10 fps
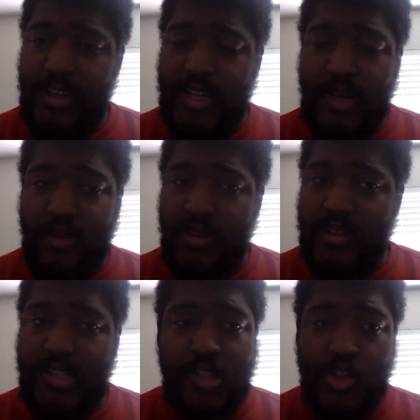They've
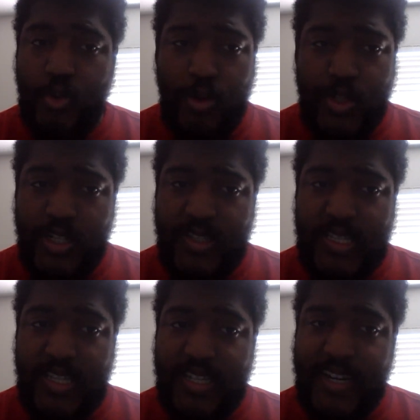looked
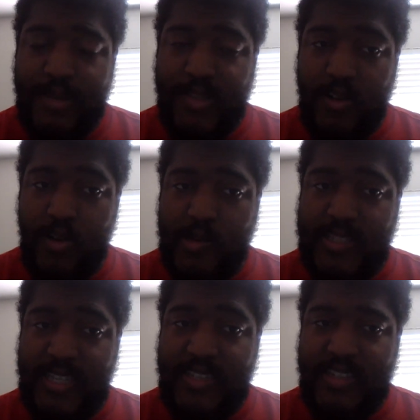atrocious at times all
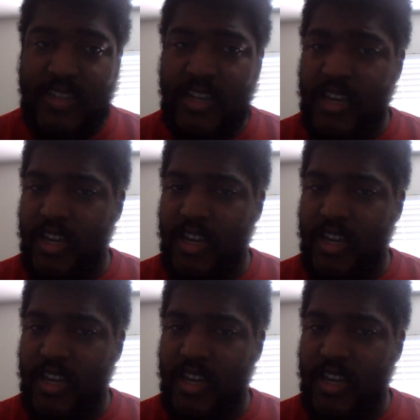season.